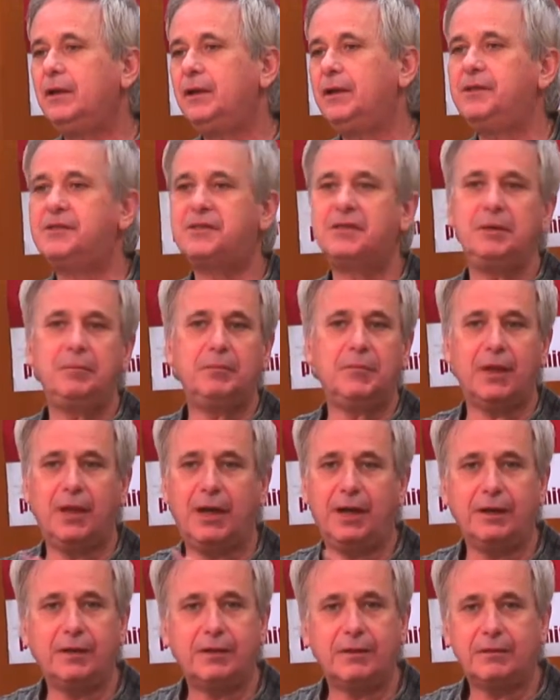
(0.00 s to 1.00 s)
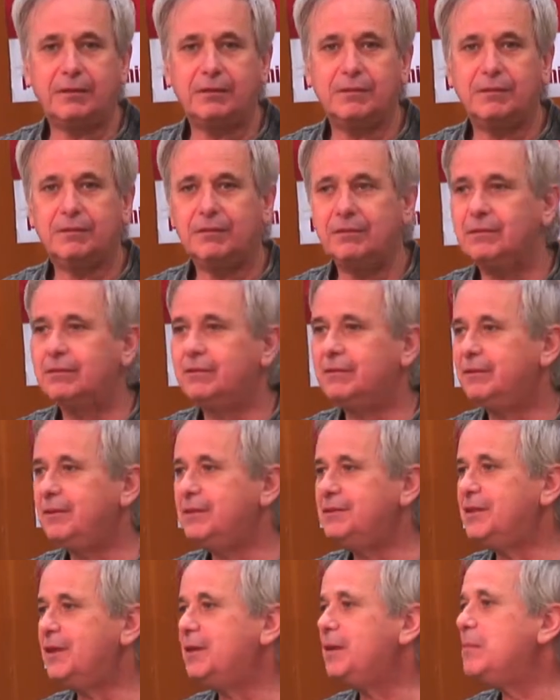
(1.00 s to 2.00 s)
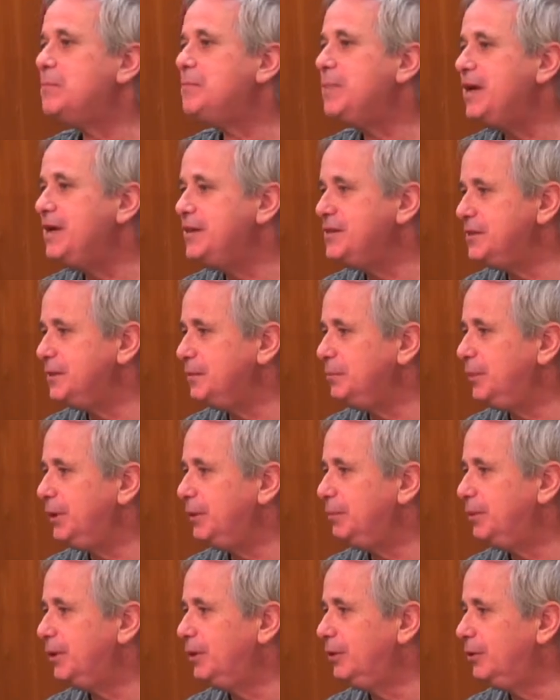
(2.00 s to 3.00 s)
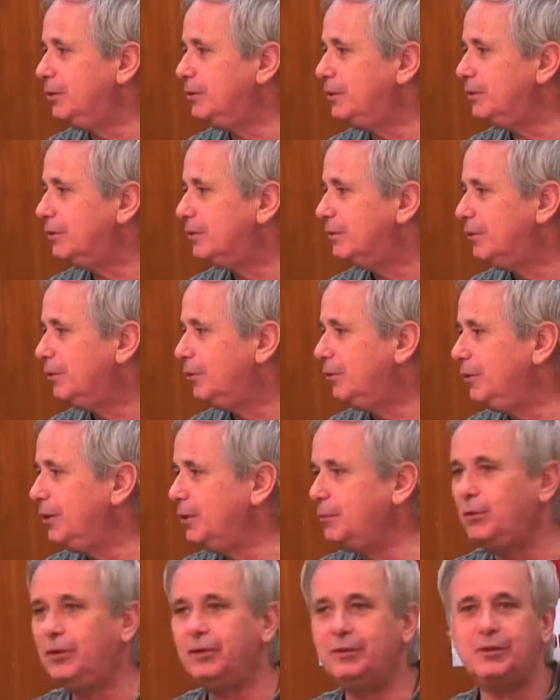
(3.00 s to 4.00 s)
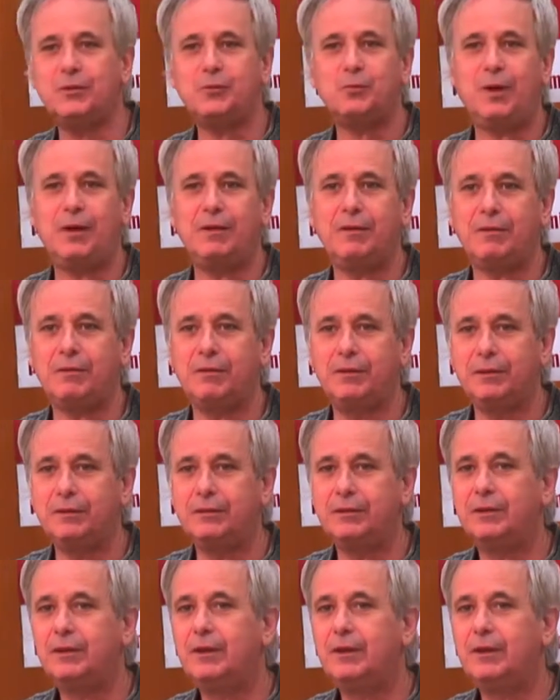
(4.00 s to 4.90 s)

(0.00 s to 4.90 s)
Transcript: It seemed like, these are amazing people. Look, all they want is 1/3.